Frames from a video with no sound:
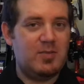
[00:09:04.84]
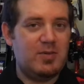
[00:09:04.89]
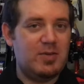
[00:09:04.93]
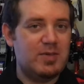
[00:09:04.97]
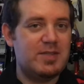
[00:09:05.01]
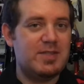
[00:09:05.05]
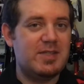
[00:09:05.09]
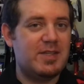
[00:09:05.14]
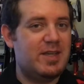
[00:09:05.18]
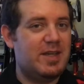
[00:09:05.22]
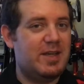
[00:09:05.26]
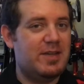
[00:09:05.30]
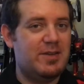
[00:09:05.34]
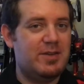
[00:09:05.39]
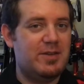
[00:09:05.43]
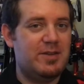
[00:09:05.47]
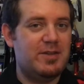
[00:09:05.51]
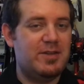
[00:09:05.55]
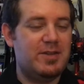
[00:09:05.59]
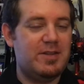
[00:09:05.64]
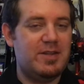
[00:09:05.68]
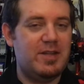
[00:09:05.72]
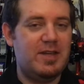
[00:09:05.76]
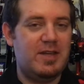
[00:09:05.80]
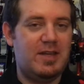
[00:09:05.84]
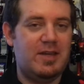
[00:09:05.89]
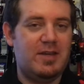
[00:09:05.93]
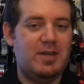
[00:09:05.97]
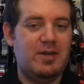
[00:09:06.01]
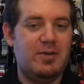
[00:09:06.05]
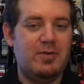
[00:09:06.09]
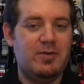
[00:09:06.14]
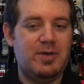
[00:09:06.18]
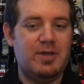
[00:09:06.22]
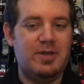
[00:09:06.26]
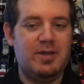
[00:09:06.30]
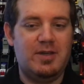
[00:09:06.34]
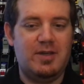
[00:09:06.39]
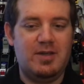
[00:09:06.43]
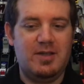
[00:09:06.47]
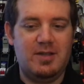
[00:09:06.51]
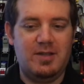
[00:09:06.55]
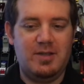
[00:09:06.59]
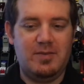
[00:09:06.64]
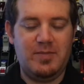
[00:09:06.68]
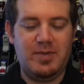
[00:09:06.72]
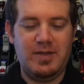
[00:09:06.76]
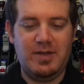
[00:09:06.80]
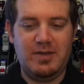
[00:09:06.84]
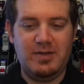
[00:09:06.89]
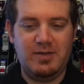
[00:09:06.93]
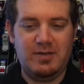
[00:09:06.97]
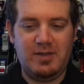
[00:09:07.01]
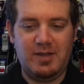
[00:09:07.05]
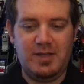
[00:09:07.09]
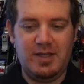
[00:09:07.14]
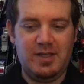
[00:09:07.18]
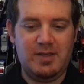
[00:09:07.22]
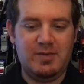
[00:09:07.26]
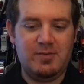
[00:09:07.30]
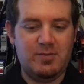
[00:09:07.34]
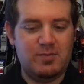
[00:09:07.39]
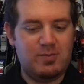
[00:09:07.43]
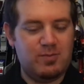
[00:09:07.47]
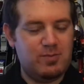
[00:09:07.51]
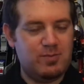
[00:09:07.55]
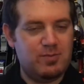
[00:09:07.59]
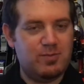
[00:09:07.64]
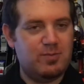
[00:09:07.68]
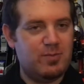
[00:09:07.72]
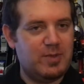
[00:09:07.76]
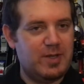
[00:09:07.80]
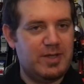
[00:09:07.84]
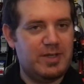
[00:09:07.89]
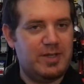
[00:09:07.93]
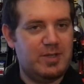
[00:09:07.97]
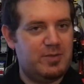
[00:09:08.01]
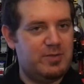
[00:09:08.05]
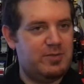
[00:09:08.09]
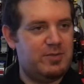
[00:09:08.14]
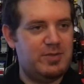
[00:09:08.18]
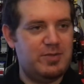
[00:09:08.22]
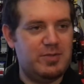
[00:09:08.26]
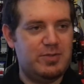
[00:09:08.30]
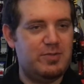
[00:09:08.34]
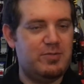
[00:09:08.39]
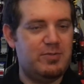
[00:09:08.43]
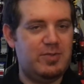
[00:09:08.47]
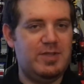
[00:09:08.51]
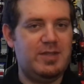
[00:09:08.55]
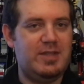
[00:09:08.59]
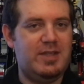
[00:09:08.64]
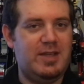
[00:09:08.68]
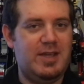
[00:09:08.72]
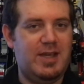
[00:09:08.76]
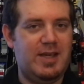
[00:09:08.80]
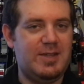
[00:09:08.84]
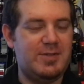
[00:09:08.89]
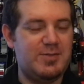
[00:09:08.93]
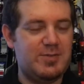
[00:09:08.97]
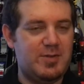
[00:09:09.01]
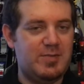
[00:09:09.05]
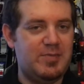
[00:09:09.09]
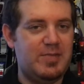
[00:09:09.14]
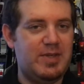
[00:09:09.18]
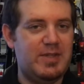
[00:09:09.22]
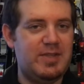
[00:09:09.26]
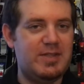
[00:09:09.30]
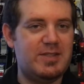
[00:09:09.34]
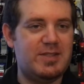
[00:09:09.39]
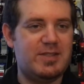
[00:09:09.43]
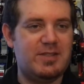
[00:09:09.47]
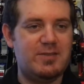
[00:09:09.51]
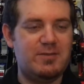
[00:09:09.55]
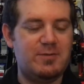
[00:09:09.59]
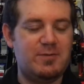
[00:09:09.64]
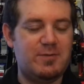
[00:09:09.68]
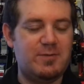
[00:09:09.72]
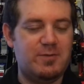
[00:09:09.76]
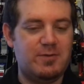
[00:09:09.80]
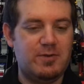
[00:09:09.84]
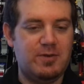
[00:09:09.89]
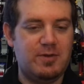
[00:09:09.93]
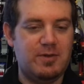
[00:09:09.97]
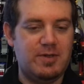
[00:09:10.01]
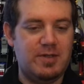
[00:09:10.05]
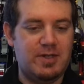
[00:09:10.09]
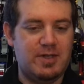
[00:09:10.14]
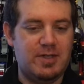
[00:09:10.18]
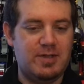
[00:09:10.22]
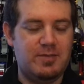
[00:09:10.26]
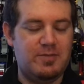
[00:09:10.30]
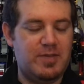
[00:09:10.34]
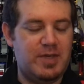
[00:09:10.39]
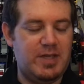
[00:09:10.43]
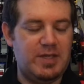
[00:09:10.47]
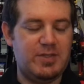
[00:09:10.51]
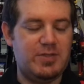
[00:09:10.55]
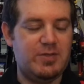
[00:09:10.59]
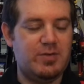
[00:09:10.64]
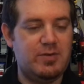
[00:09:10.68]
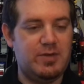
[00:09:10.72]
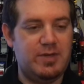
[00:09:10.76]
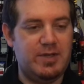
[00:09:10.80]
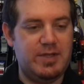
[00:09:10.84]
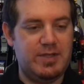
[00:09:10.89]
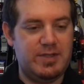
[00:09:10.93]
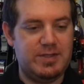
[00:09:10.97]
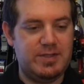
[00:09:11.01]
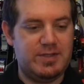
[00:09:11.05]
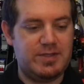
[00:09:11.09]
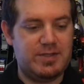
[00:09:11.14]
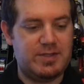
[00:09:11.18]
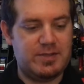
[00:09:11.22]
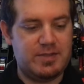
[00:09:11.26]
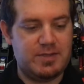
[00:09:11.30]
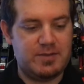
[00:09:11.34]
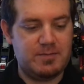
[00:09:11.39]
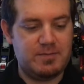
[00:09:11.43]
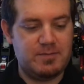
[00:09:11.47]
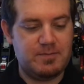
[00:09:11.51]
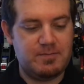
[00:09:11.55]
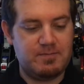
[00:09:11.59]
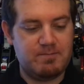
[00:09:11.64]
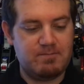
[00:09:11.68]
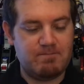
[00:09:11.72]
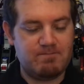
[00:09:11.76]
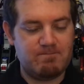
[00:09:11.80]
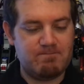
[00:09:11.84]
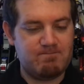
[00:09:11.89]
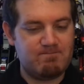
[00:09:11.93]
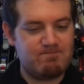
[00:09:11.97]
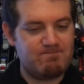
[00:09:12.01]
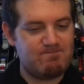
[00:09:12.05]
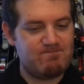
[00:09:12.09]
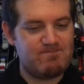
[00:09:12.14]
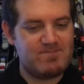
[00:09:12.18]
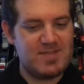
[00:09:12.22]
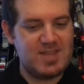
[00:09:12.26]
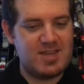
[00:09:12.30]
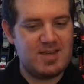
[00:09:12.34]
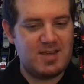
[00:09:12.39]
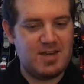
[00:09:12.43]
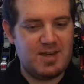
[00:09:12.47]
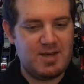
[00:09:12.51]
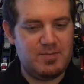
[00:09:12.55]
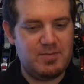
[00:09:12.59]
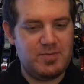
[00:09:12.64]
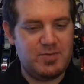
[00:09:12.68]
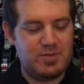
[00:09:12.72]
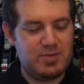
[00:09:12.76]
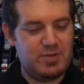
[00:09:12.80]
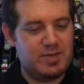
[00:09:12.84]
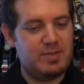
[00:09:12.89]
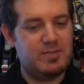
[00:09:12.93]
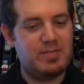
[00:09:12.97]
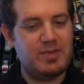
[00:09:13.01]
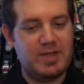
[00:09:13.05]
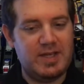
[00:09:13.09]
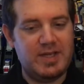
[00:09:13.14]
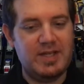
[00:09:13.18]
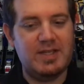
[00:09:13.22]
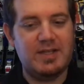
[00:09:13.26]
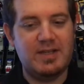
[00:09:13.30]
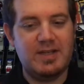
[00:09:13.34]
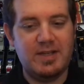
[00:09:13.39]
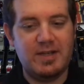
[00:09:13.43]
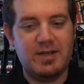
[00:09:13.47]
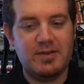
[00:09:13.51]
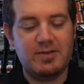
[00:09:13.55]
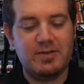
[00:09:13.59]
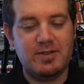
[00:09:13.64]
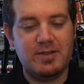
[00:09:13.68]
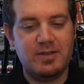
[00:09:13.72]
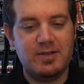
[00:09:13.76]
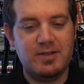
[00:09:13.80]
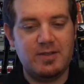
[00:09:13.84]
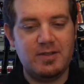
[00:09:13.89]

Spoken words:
put together thing going on about like what you do with the extra bits for Make Toys. I'm drawing a blank now.